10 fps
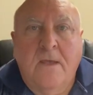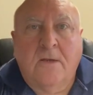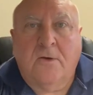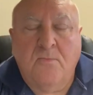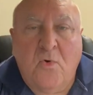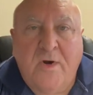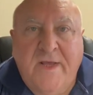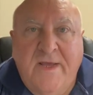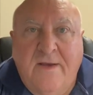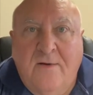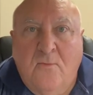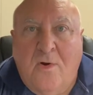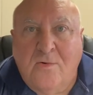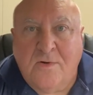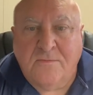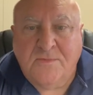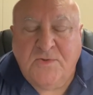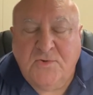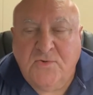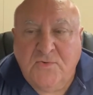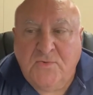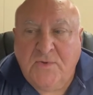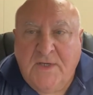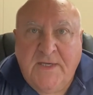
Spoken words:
Good morning. Welcome to,